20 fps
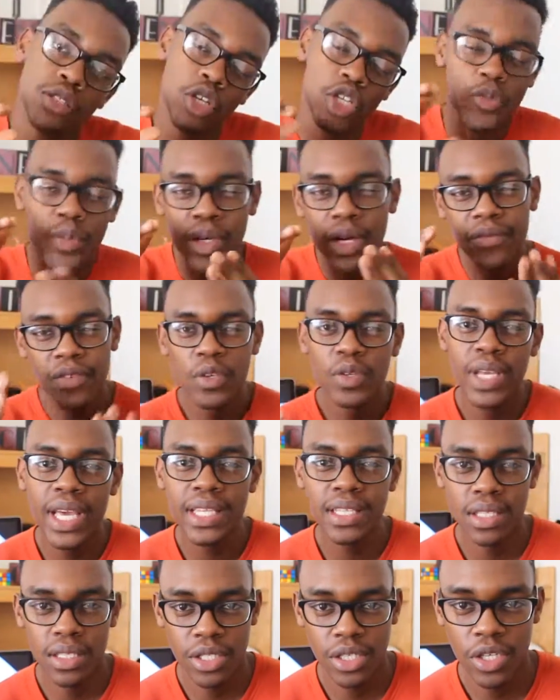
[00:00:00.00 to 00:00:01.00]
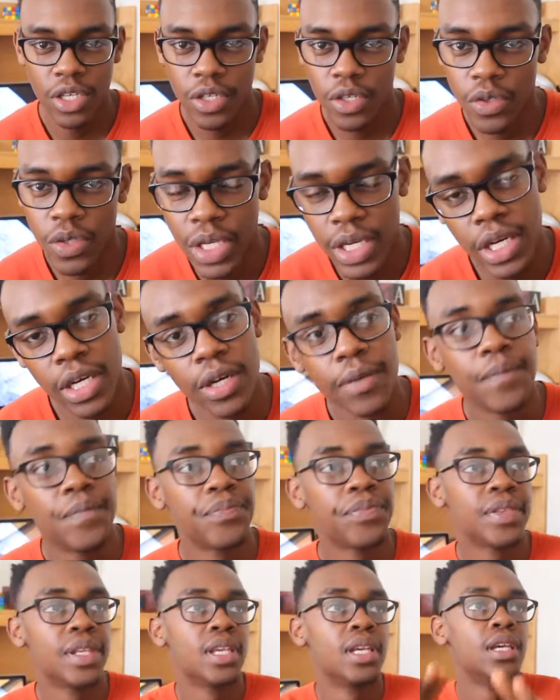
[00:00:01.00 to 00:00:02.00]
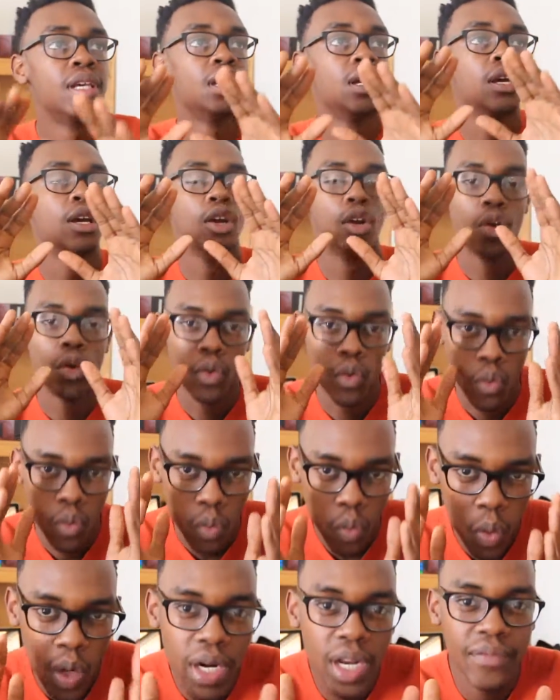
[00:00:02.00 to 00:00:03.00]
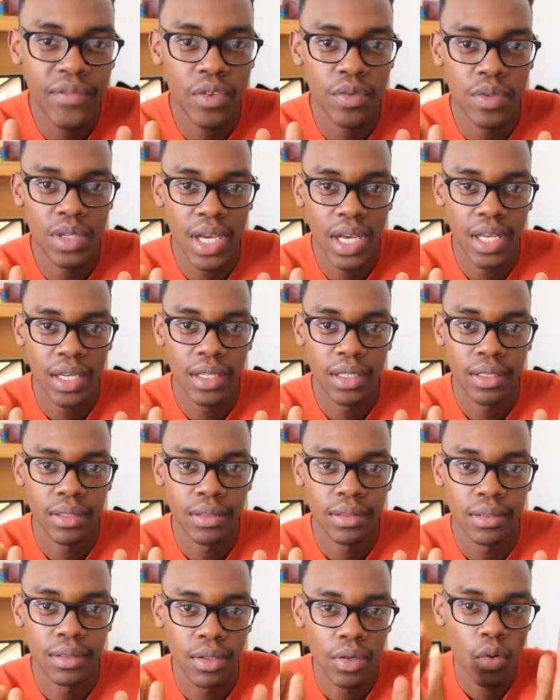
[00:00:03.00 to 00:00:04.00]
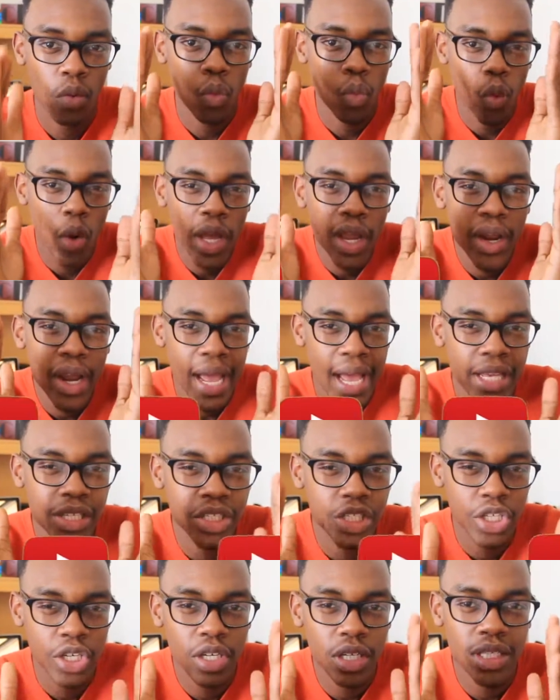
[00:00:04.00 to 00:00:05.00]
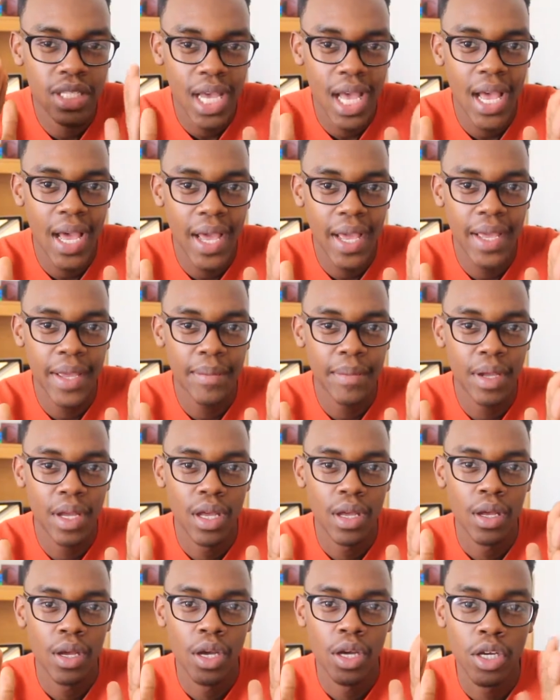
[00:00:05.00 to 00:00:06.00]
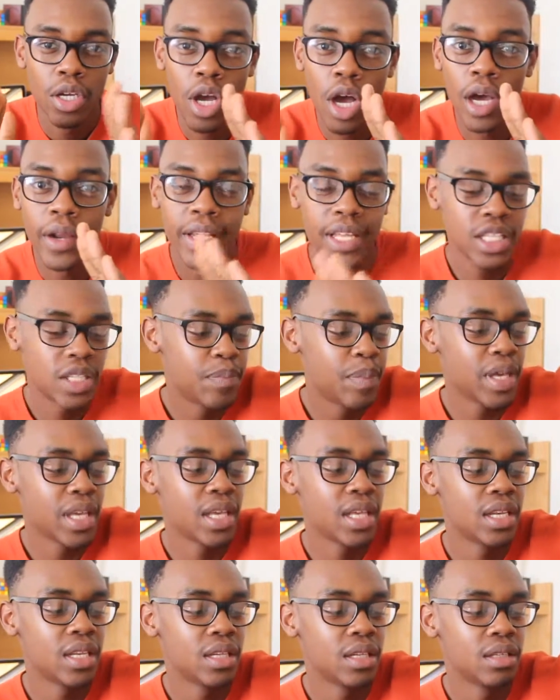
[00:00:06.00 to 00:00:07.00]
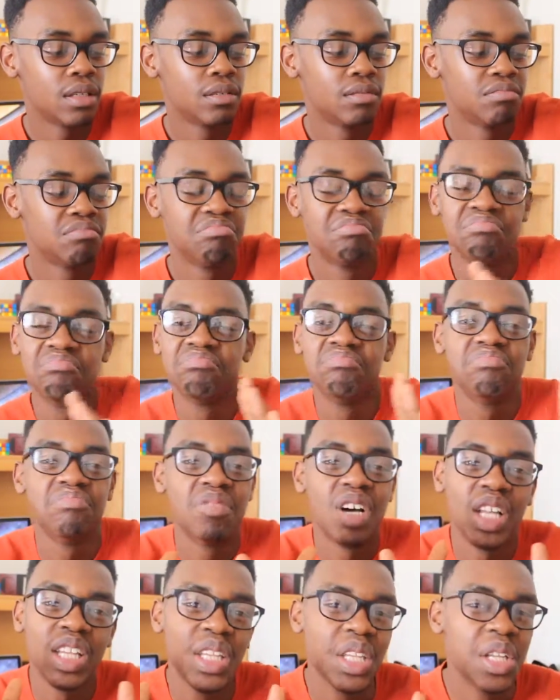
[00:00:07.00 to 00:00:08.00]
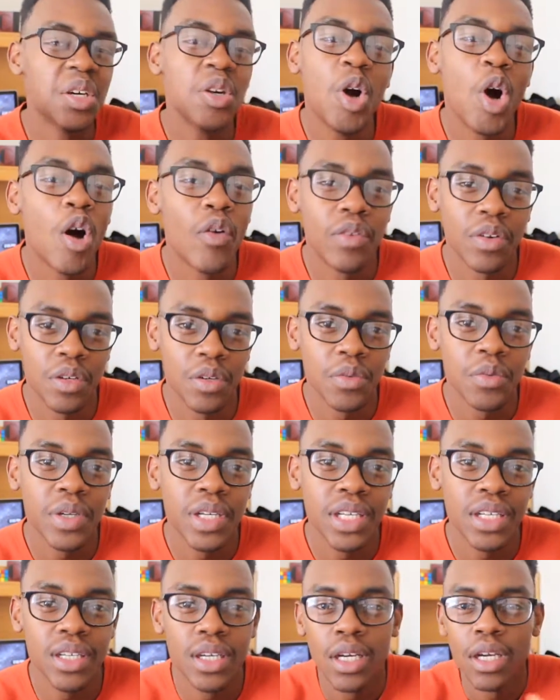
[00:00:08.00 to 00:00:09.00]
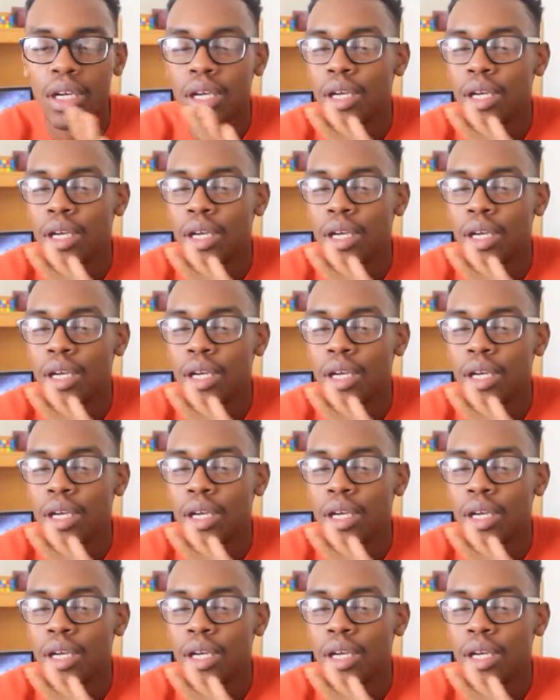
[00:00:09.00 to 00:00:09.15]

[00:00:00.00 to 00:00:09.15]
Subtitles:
So it's been a few days into the new year. What have you done? Where has your time gone? It's been a little over a week.